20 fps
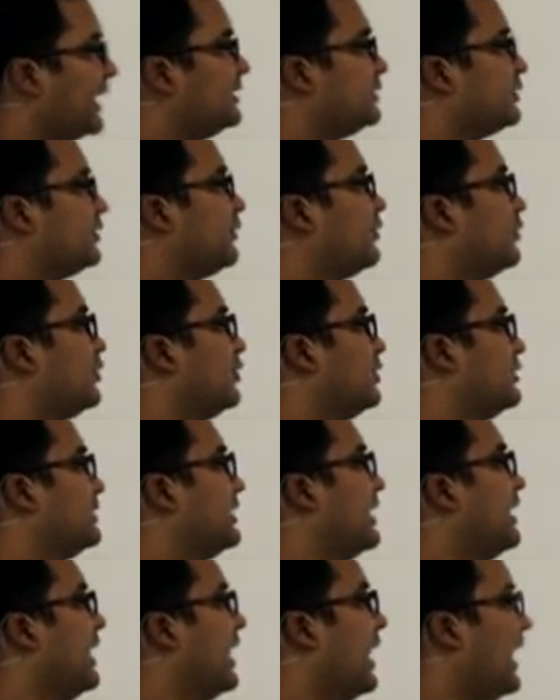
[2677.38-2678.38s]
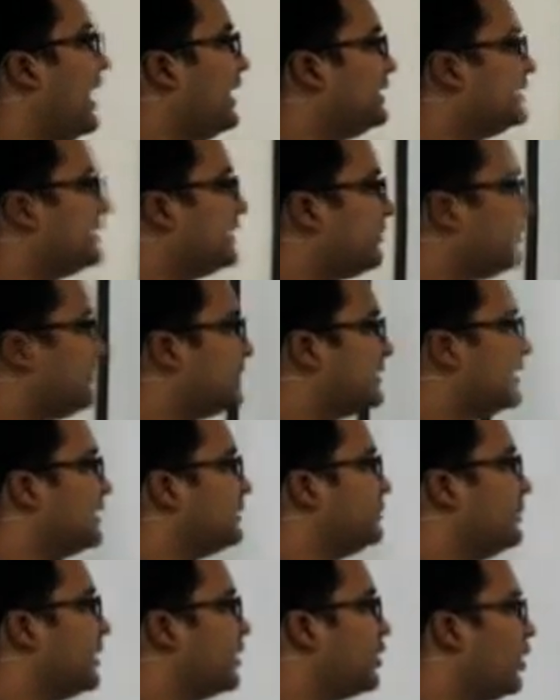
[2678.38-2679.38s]
price of goods and
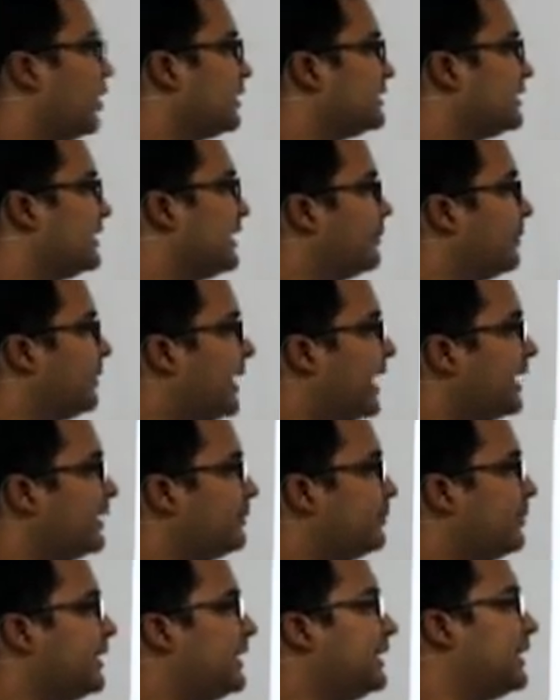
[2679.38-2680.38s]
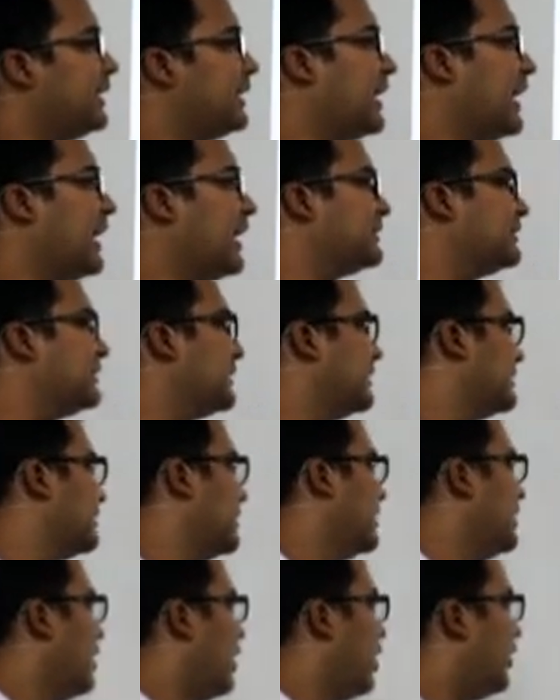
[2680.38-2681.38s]
services because demand being in
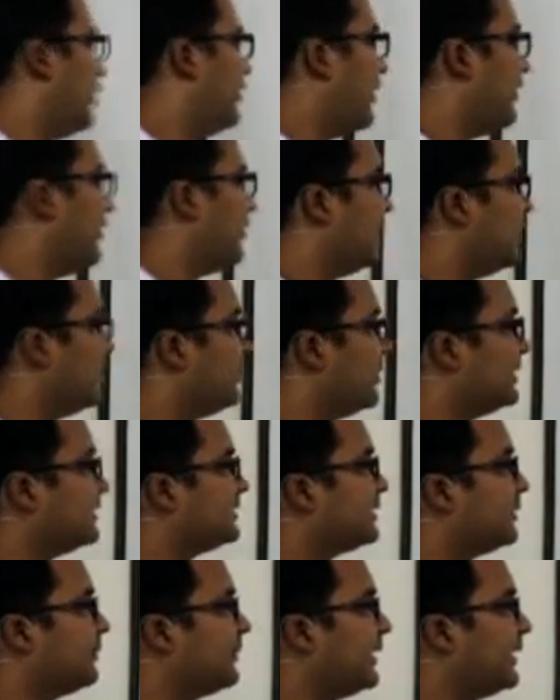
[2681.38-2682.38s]
excess of available